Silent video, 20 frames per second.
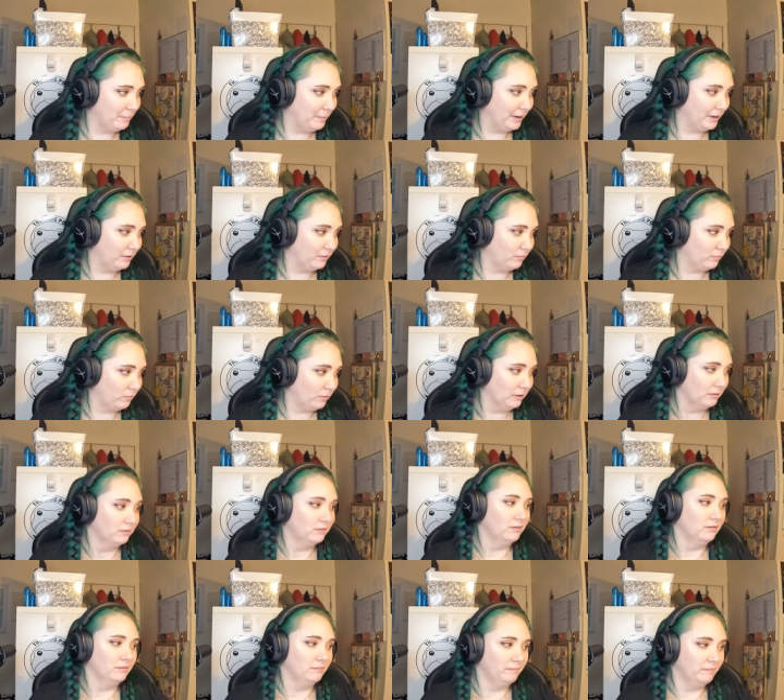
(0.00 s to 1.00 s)
but it
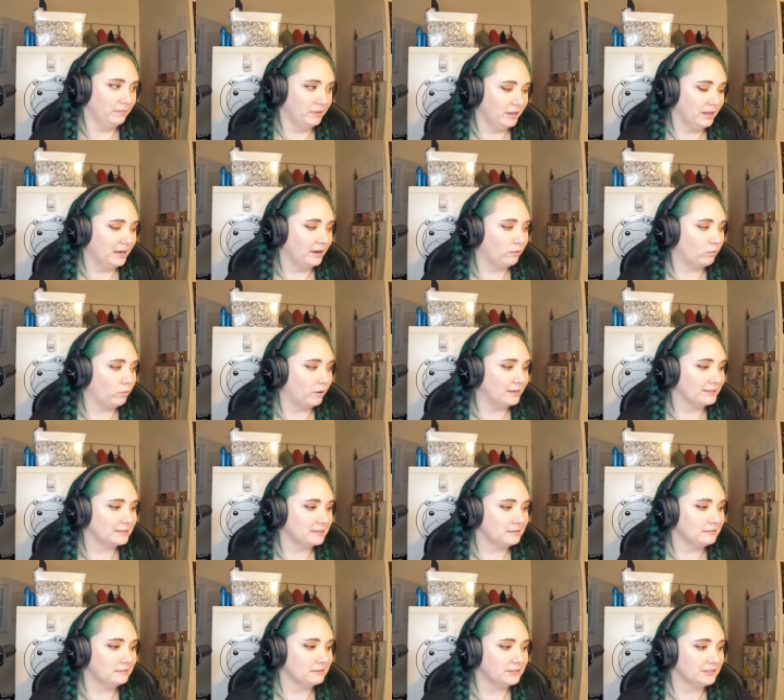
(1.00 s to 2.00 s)
it
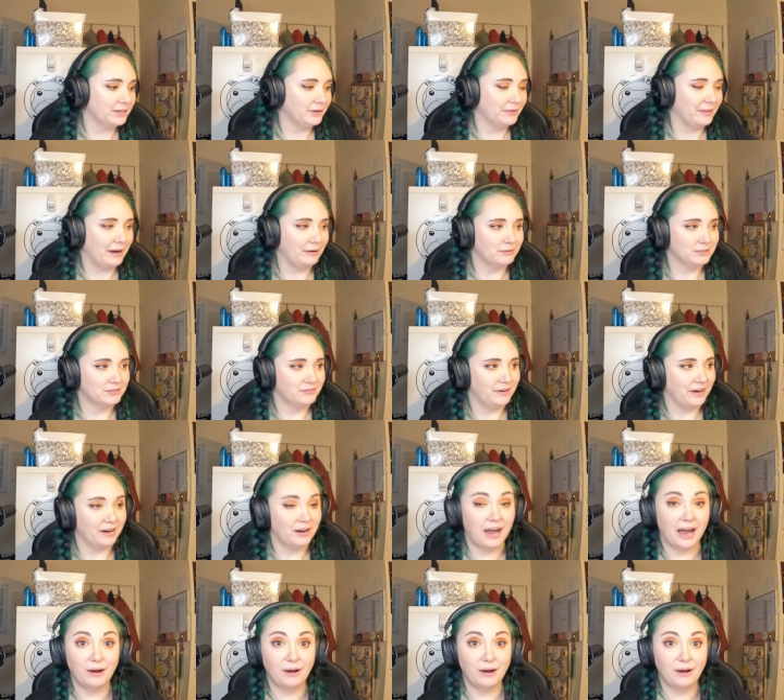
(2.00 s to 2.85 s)
wasn't, so that was fun.